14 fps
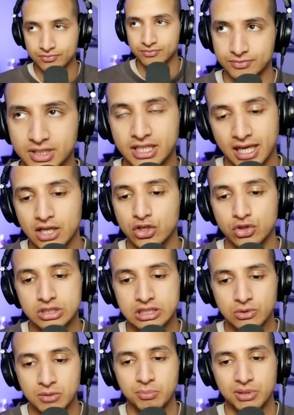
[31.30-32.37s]
Yeah, usually
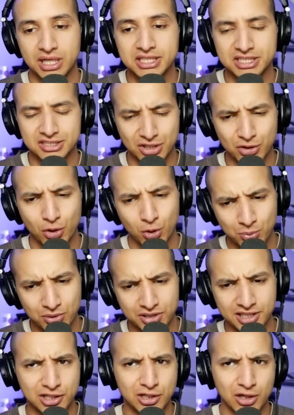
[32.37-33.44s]
when places aren't open, they're
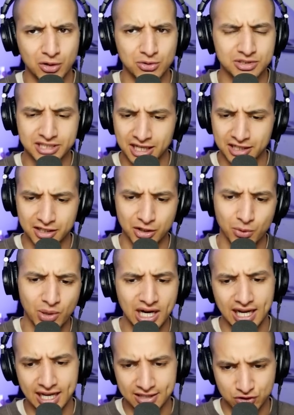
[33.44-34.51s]
closed. I don't know why I
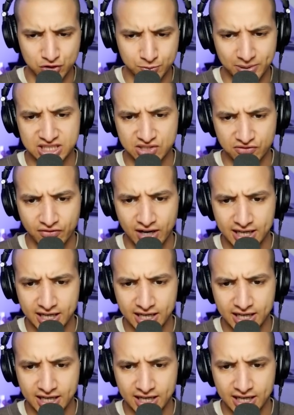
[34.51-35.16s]
had to specify